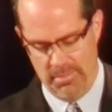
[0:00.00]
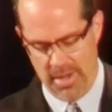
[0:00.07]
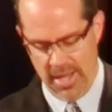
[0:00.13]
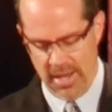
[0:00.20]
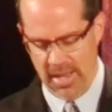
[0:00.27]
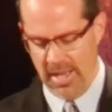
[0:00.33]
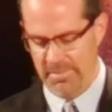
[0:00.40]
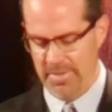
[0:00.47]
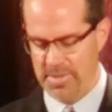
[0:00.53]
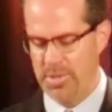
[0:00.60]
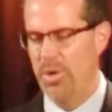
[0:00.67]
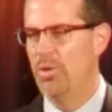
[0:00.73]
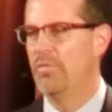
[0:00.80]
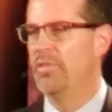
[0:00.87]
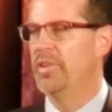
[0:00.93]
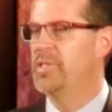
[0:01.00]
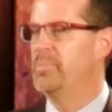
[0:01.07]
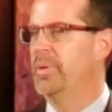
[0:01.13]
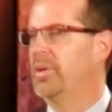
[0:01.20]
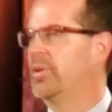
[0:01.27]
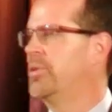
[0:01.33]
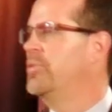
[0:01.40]
My life is over.
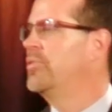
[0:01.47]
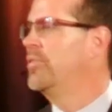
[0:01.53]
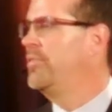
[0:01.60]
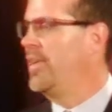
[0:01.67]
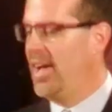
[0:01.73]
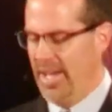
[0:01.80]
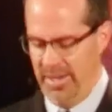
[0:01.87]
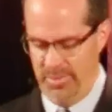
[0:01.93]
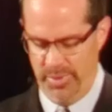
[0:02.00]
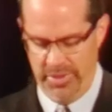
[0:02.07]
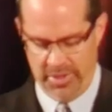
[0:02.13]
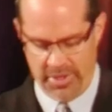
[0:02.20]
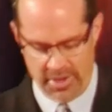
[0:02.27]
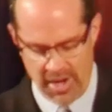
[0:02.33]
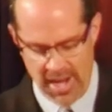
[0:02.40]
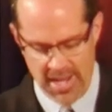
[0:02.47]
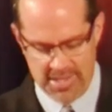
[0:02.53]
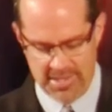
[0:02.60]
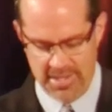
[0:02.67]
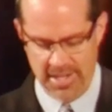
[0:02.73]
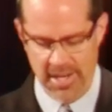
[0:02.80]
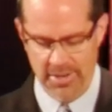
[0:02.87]
It's been crucified with
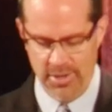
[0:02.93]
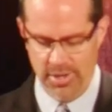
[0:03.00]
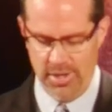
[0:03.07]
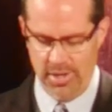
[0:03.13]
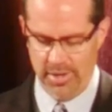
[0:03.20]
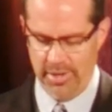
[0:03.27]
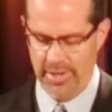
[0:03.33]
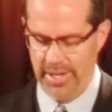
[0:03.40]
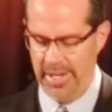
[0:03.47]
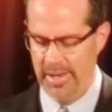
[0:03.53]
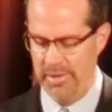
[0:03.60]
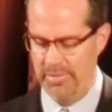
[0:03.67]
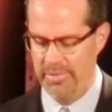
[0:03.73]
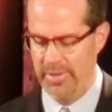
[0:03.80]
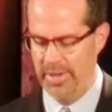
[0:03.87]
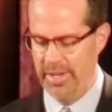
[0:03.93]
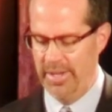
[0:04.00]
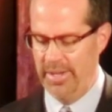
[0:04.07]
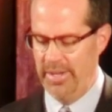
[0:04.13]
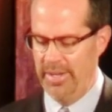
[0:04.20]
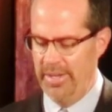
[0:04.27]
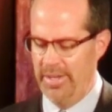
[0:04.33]
Christ, and I no longer live.
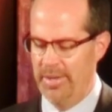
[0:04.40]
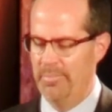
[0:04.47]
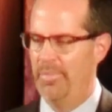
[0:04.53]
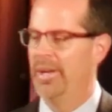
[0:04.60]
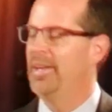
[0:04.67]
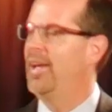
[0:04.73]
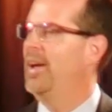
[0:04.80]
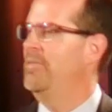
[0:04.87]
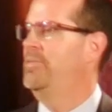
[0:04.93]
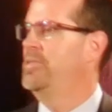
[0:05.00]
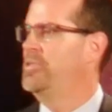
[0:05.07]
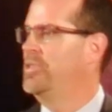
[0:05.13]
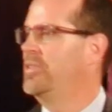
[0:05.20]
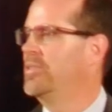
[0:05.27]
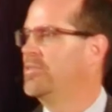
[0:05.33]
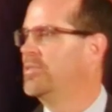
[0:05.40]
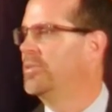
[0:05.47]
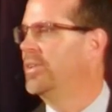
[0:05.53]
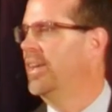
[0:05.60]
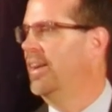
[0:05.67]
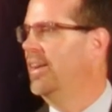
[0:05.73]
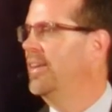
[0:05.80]
My life is yours,
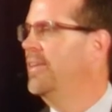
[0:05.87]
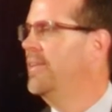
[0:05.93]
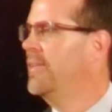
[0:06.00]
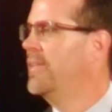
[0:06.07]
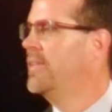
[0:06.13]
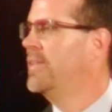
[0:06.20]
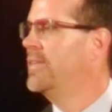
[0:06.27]
O oh God.